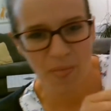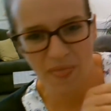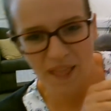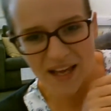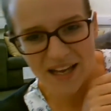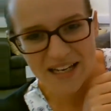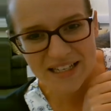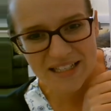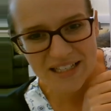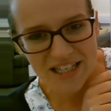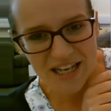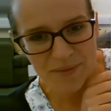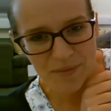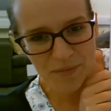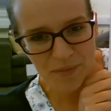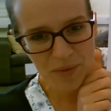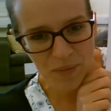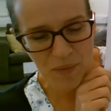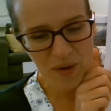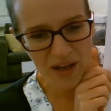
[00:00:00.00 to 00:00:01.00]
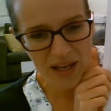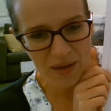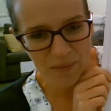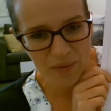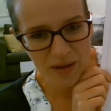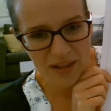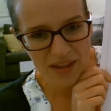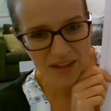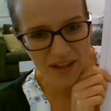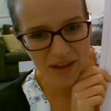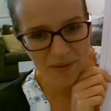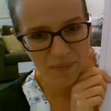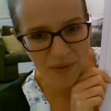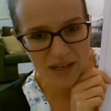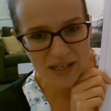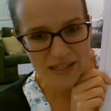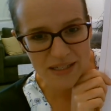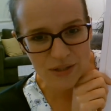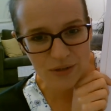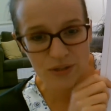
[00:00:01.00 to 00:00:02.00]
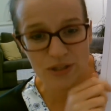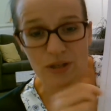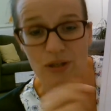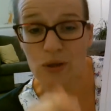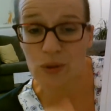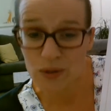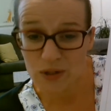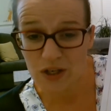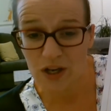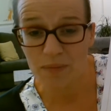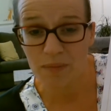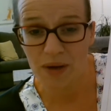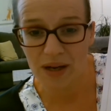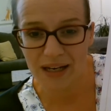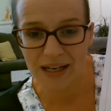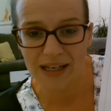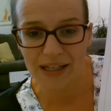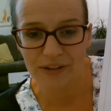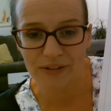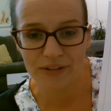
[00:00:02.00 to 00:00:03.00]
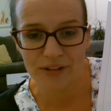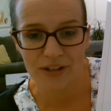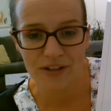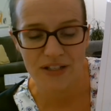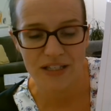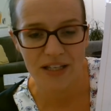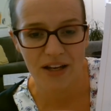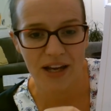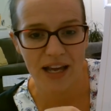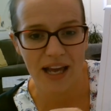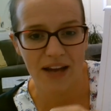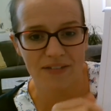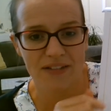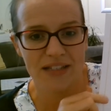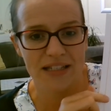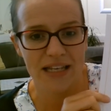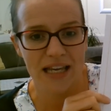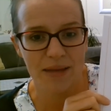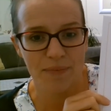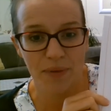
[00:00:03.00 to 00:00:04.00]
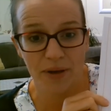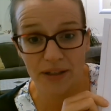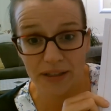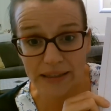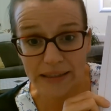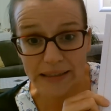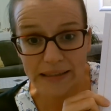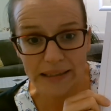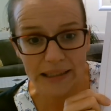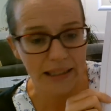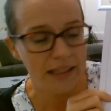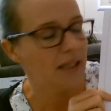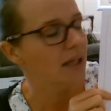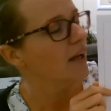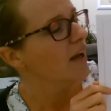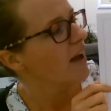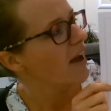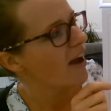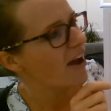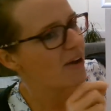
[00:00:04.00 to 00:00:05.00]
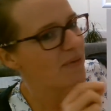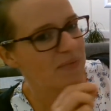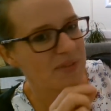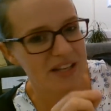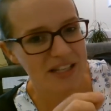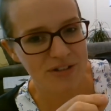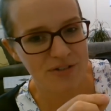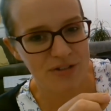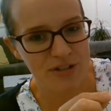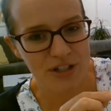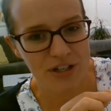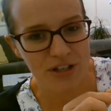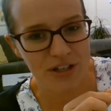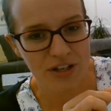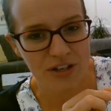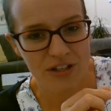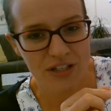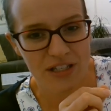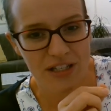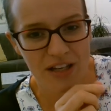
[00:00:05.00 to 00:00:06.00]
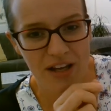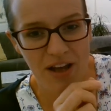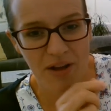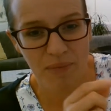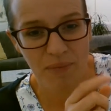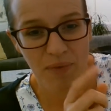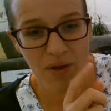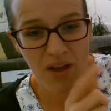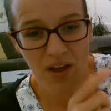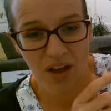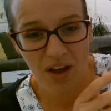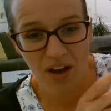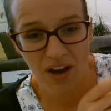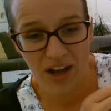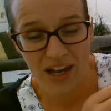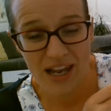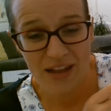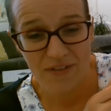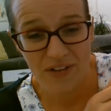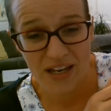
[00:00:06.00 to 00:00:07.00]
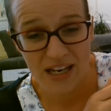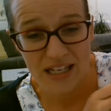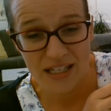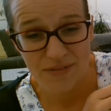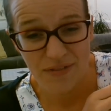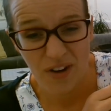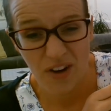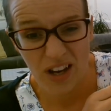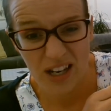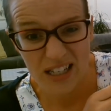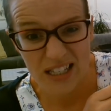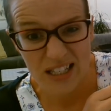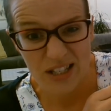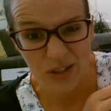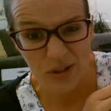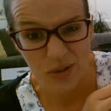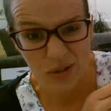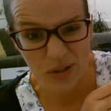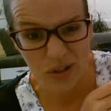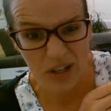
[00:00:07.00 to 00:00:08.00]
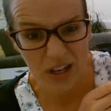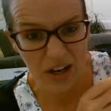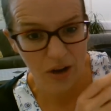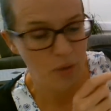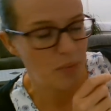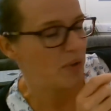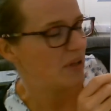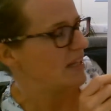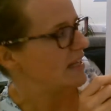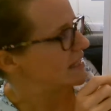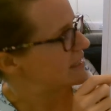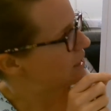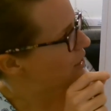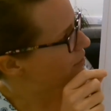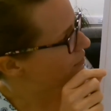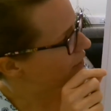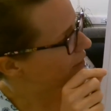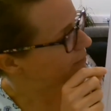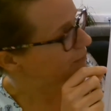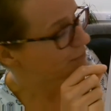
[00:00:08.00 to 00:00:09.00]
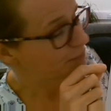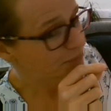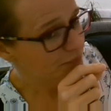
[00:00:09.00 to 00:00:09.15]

Here's a chap I've been working with in a school. So alongside my clinical notes that I have to keep legally, these are also notes that I leave in his file in school, so I copied these over.